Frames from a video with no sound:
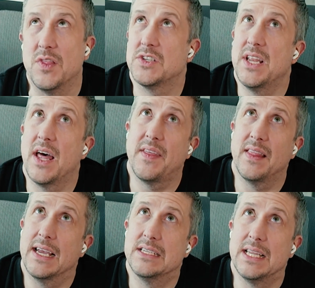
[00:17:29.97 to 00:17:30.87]
Yeah, there's nothing
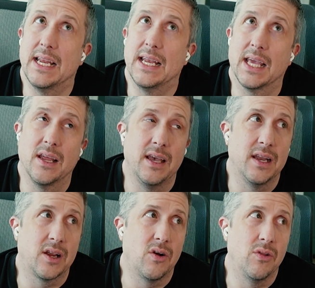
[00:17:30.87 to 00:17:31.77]
like standing
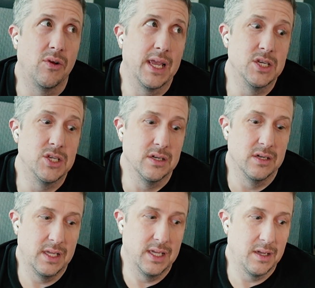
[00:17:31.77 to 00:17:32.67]
in a
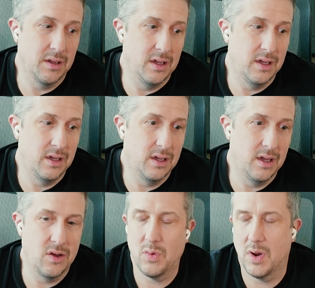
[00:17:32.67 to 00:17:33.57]
co-location like
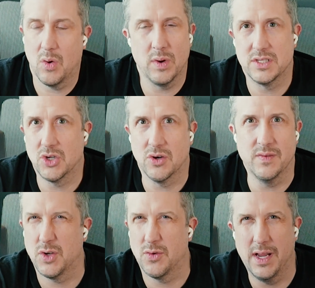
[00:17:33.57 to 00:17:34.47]
with
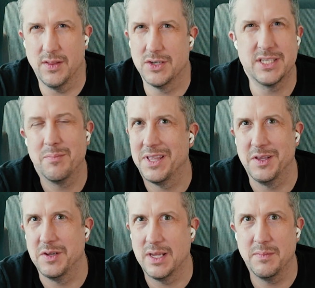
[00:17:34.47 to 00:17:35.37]
servers around.
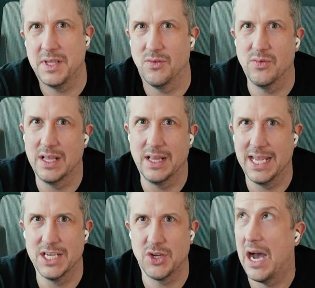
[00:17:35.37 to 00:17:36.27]
There's something
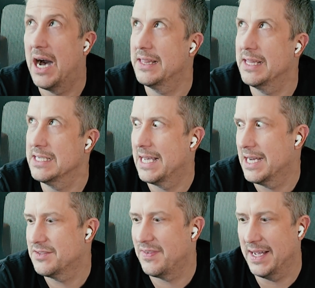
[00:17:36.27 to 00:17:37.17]
really oddly
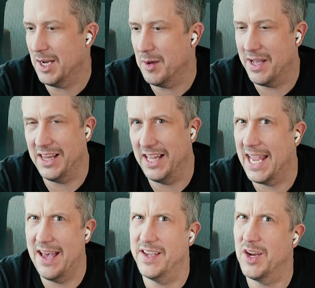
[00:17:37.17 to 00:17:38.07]
satisfying about like
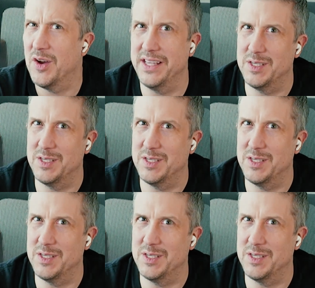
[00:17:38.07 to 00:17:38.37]
having all